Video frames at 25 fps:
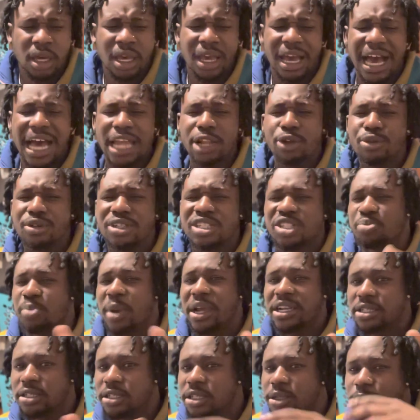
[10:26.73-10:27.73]
I don't
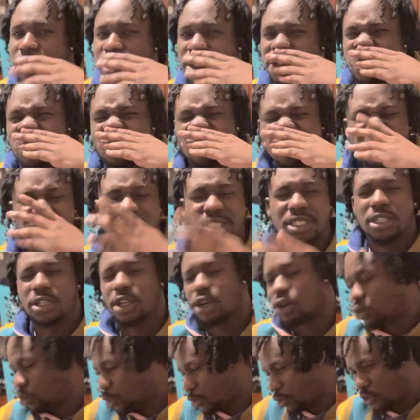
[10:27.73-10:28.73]
expect her to be shooting shit,
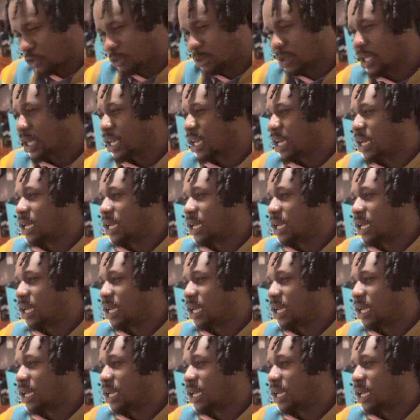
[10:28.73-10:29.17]
though. You feel me?